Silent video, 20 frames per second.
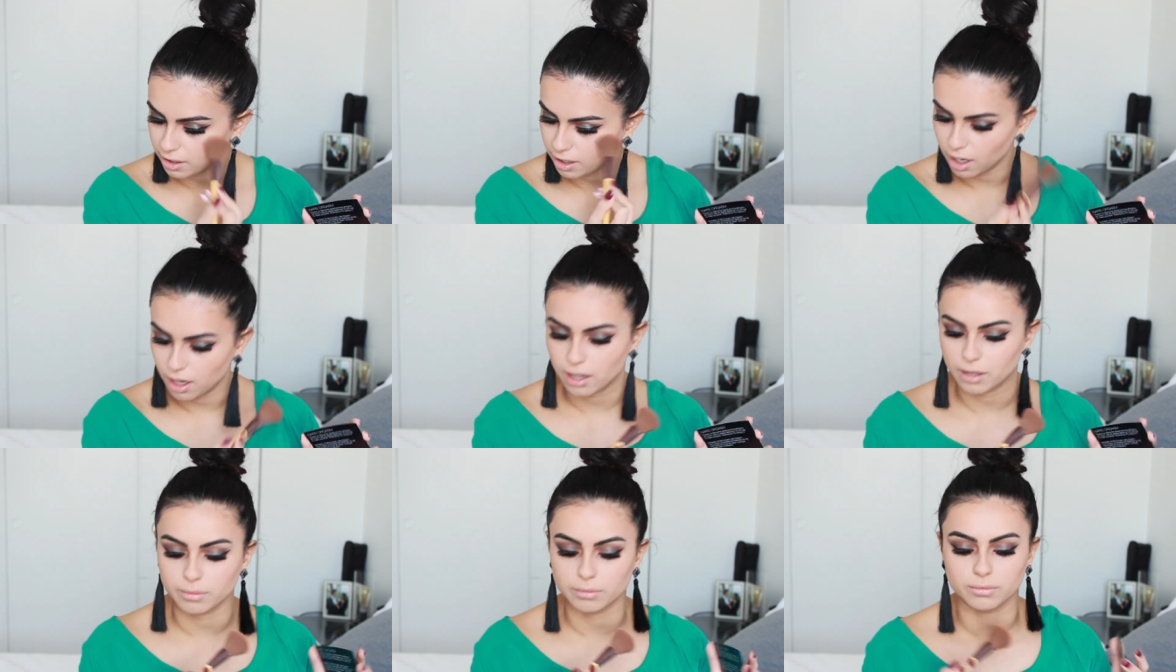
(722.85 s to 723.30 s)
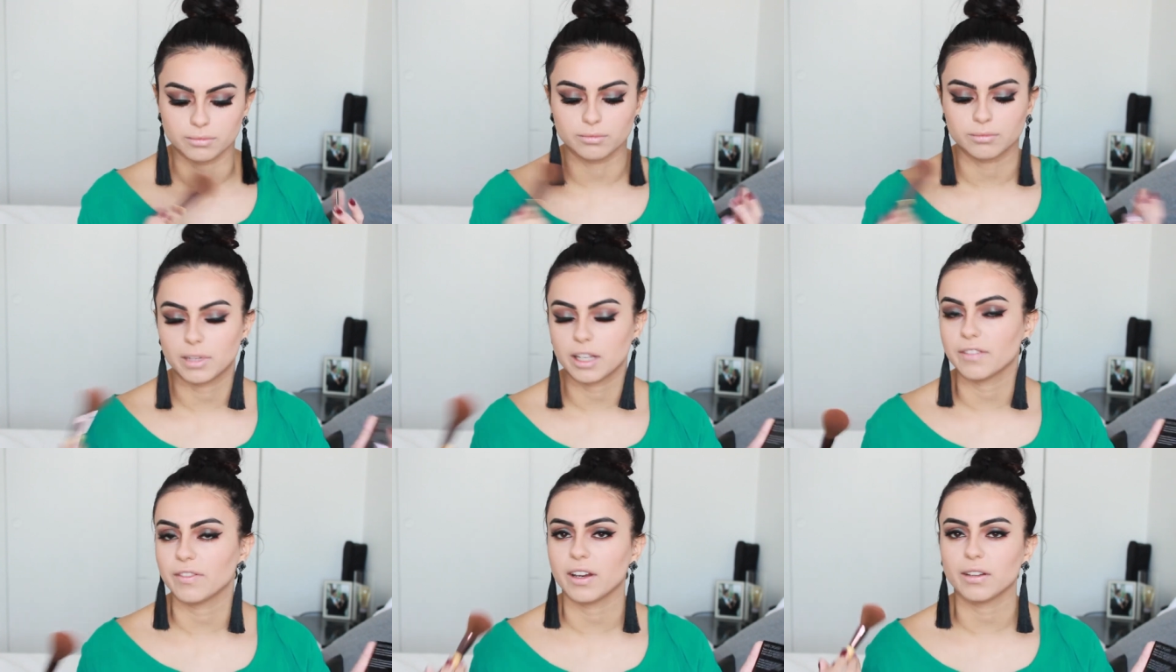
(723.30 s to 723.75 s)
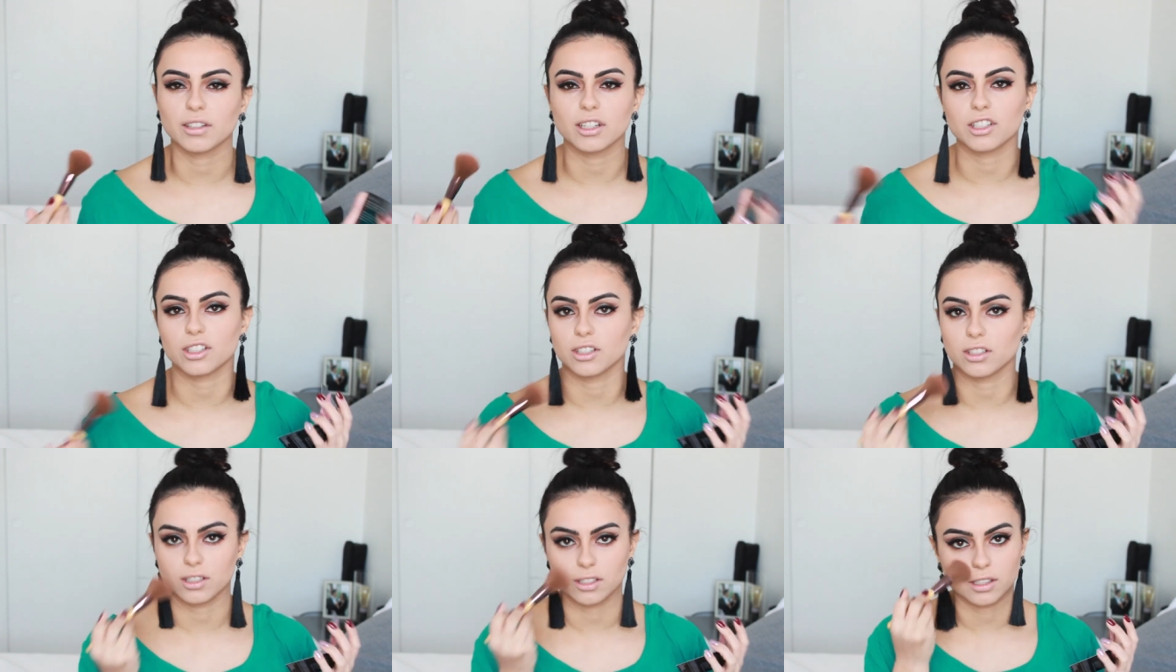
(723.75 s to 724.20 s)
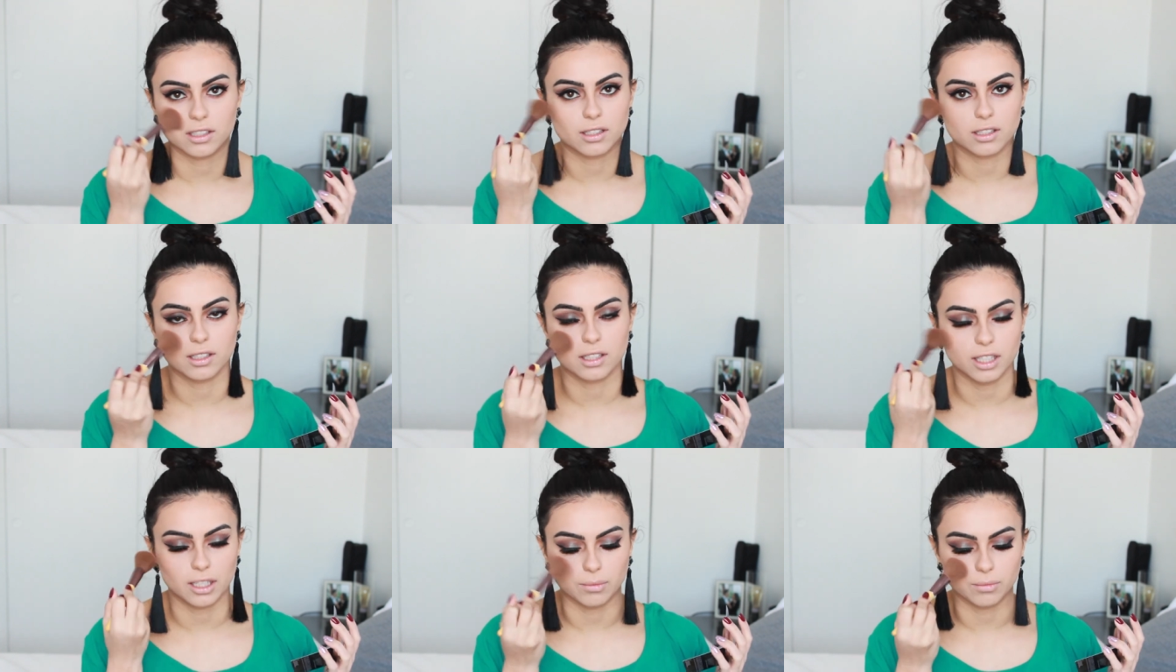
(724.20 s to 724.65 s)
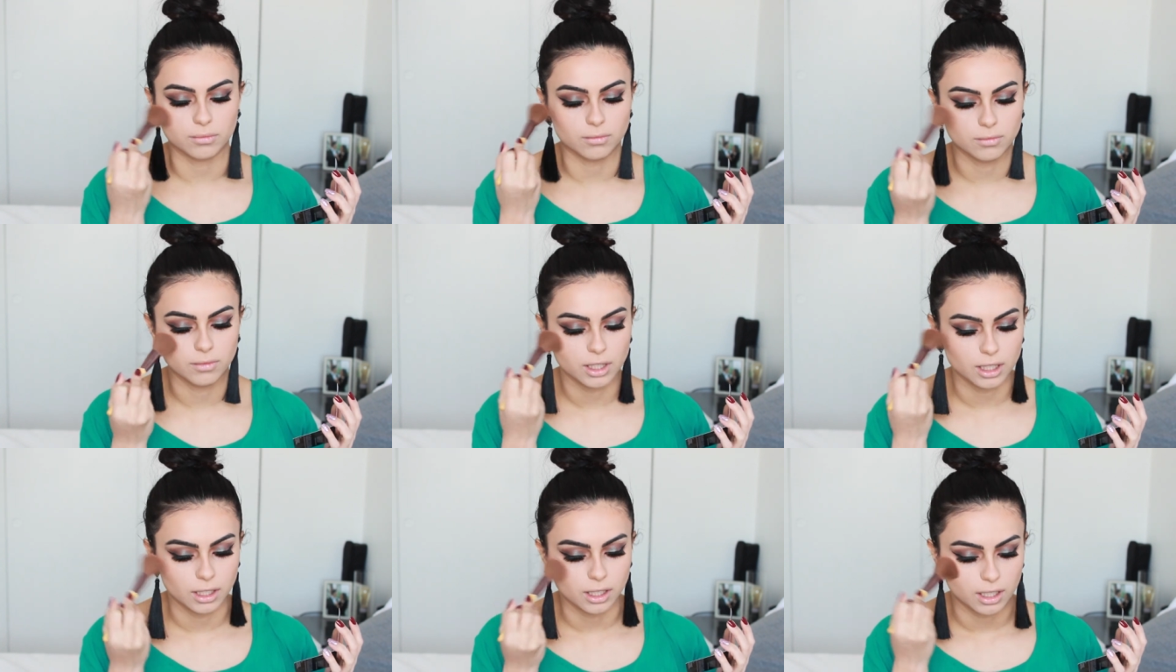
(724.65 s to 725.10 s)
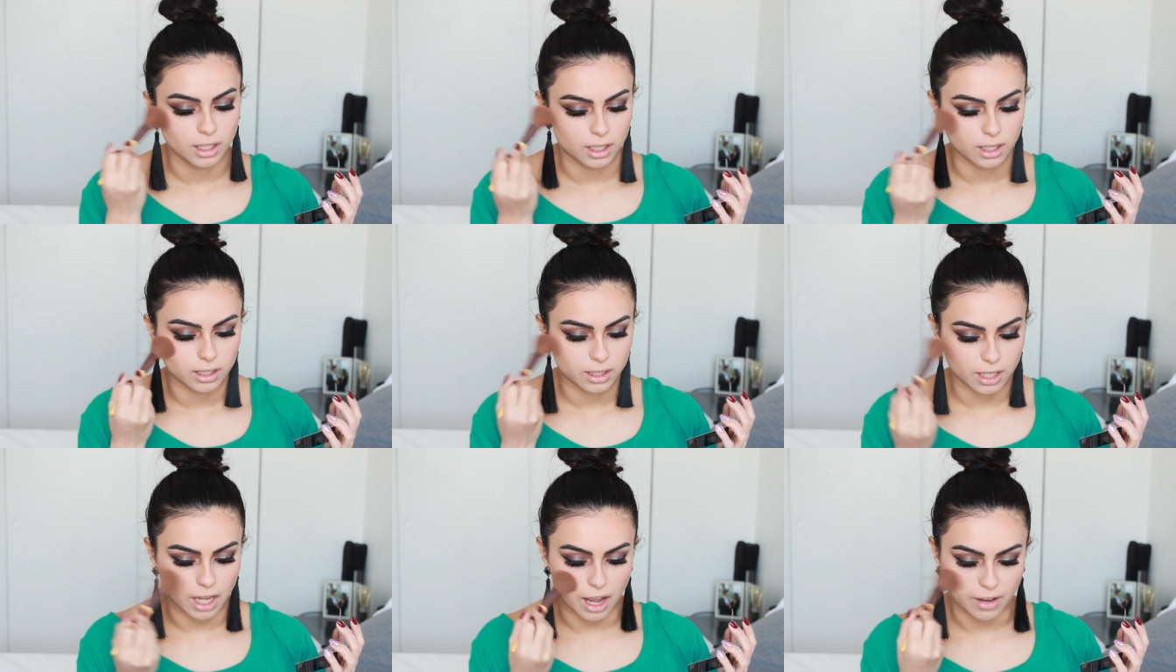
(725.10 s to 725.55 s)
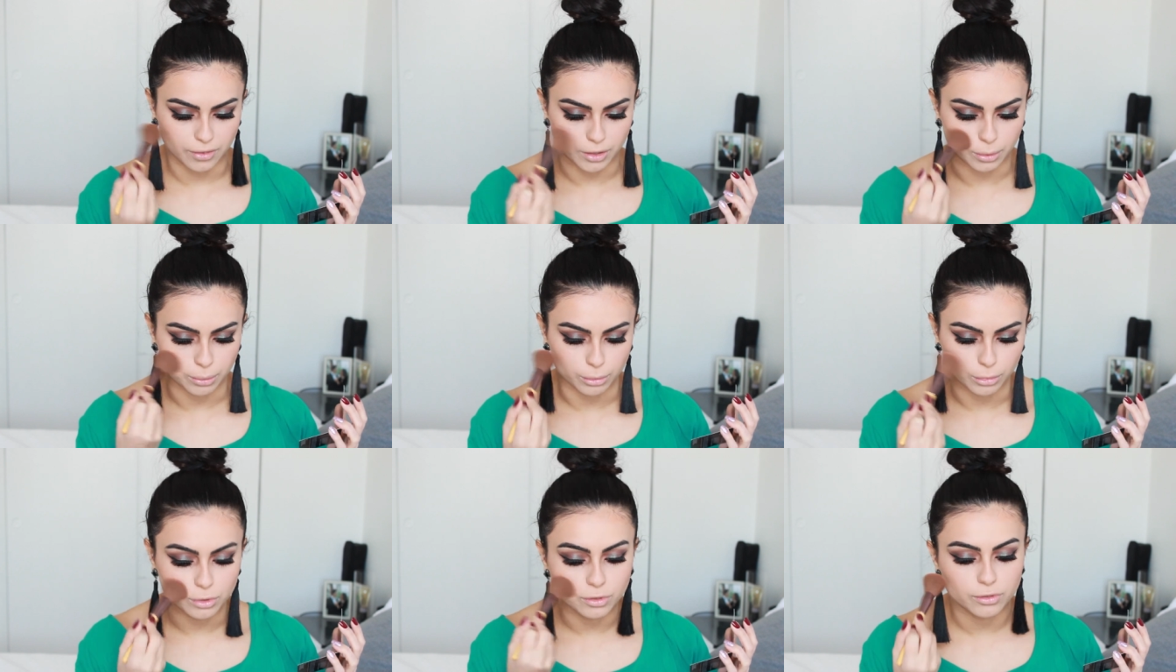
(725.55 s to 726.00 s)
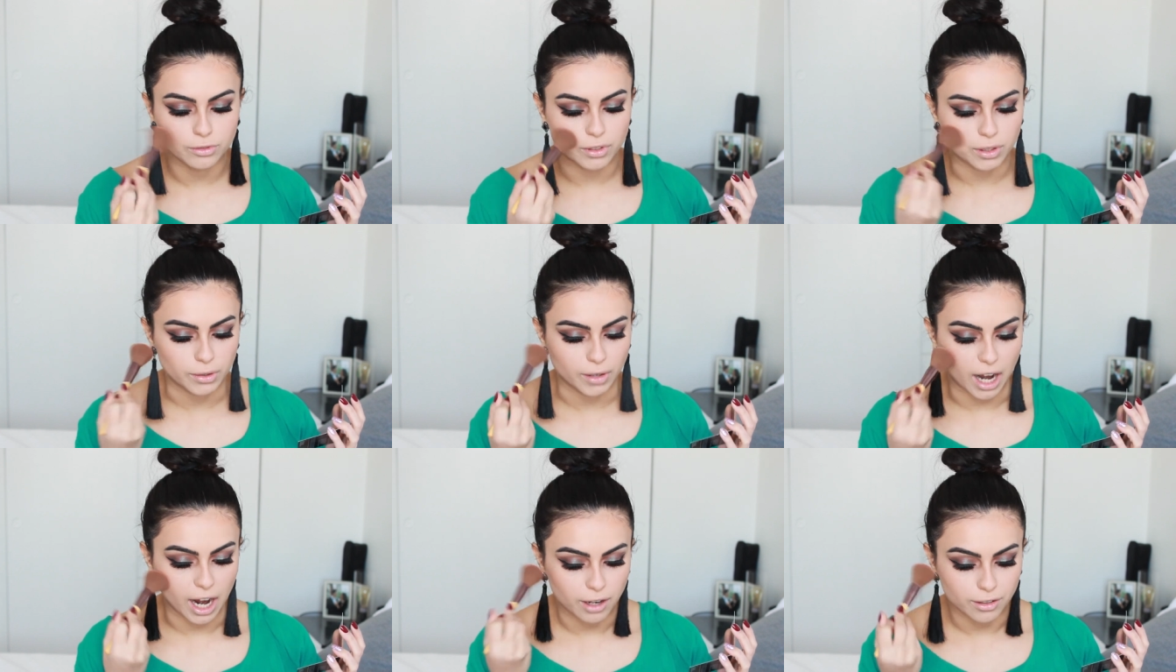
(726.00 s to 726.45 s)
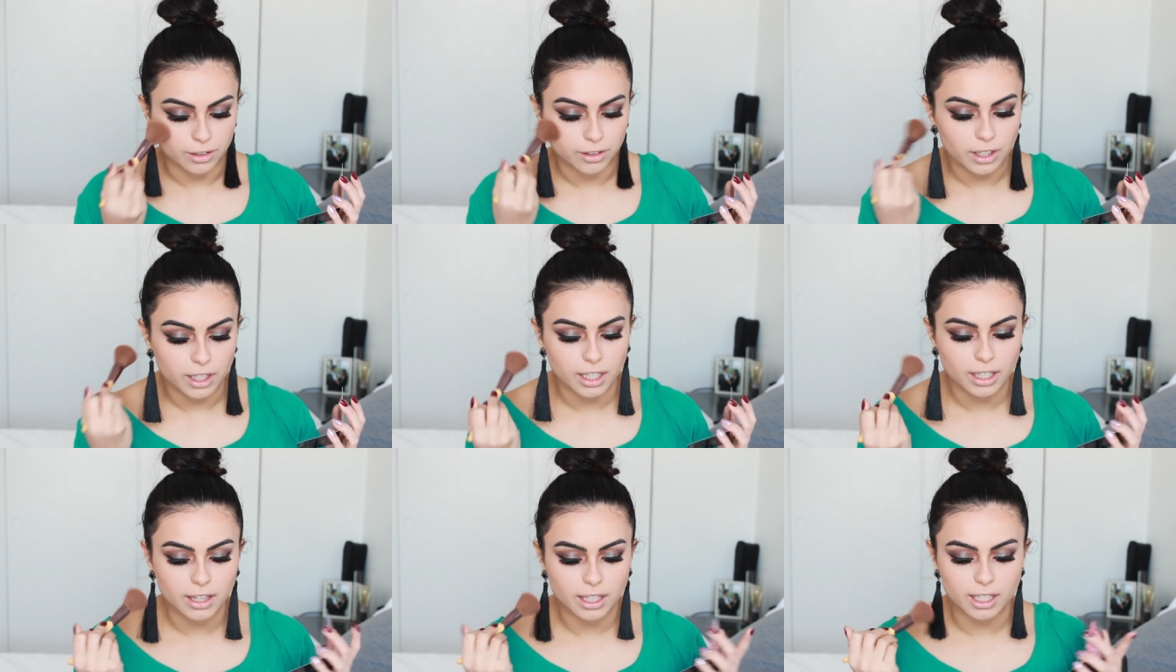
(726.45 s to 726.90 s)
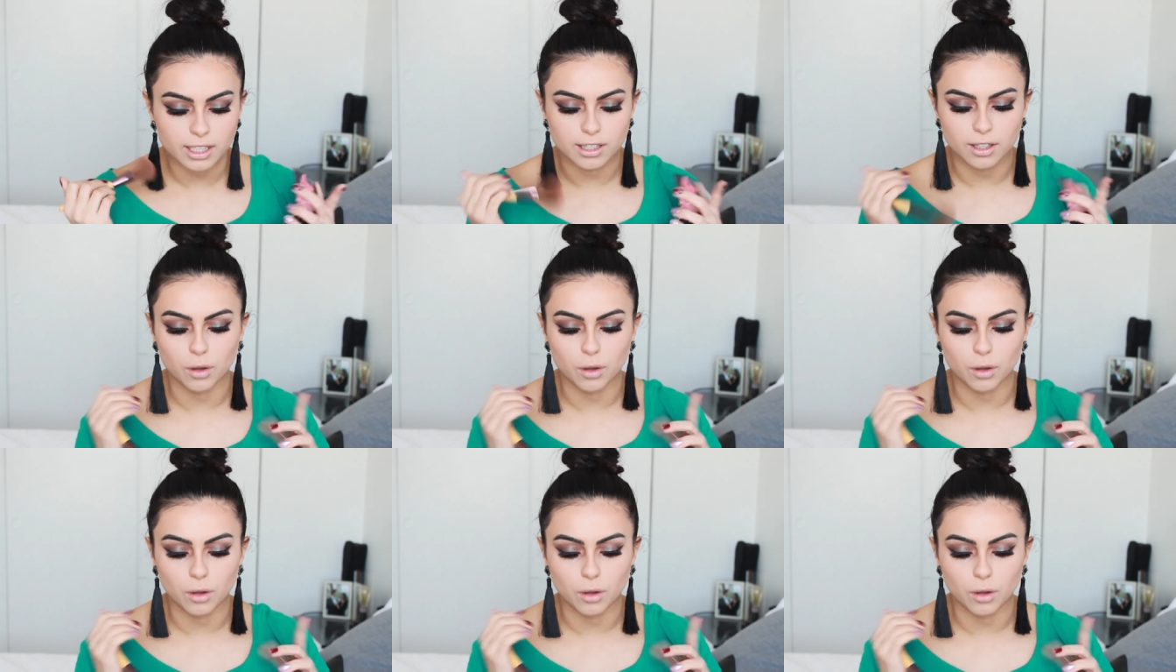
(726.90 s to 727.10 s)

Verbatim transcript: My foundation doesn't seem to ever move around or anything.